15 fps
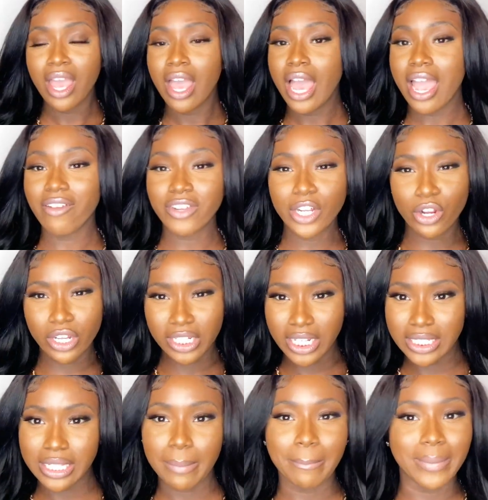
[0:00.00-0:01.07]
Every girl
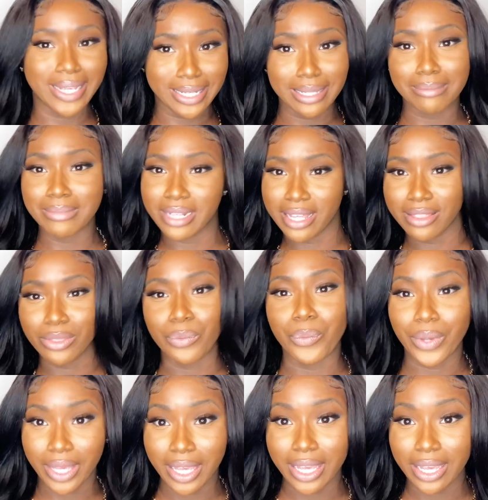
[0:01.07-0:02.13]
needs a medium length
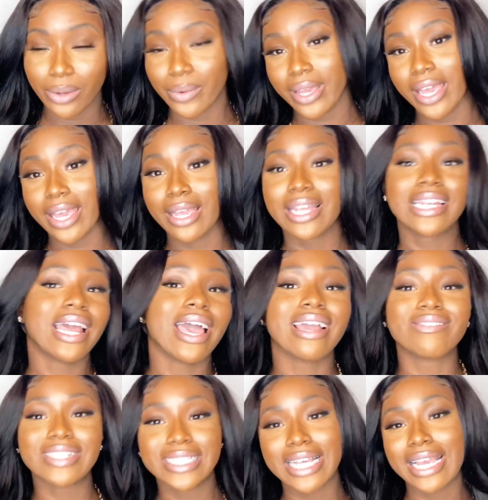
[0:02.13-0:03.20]
wig, okay? Not
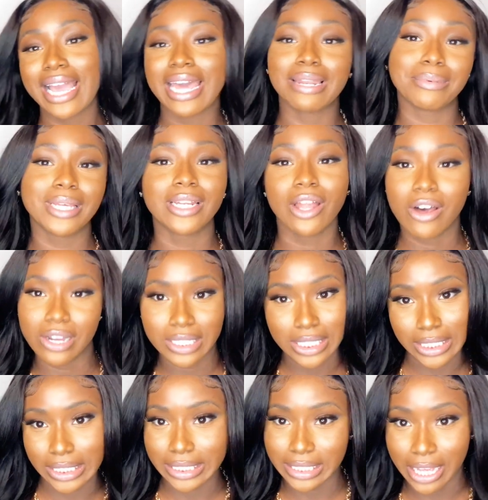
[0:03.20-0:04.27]
everything gotta be long to
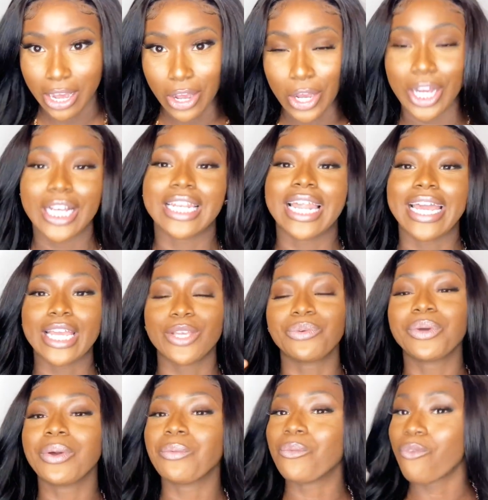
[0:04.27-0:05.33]
your thong. Like, you
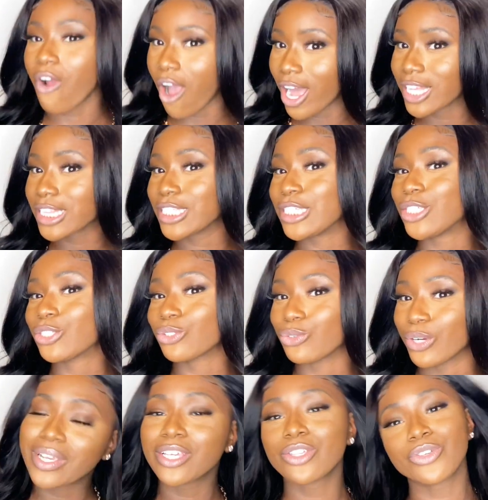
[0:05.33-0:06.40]
can rock these
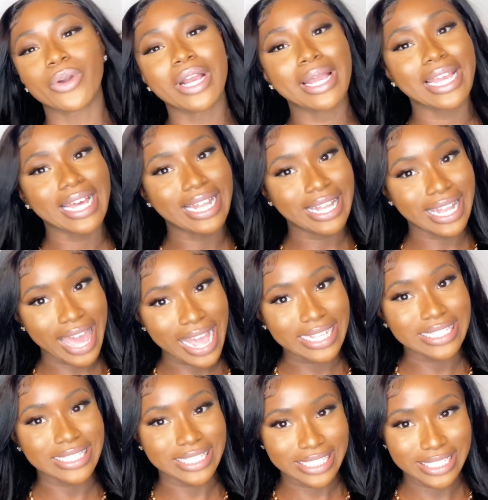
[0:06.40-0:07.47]
short and
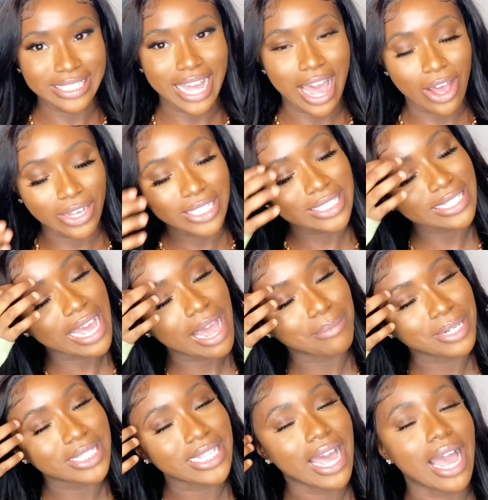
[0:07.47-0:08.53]
classy styles time
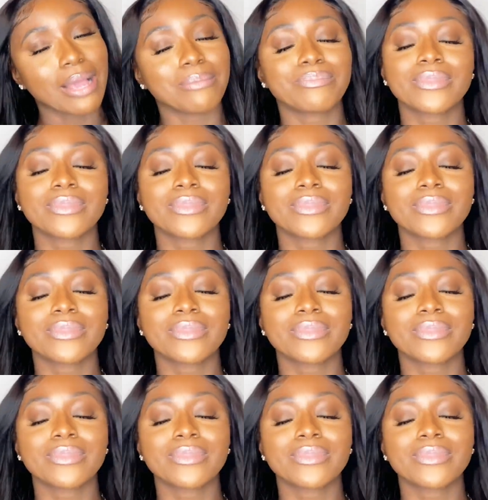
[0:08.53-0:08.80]
to time.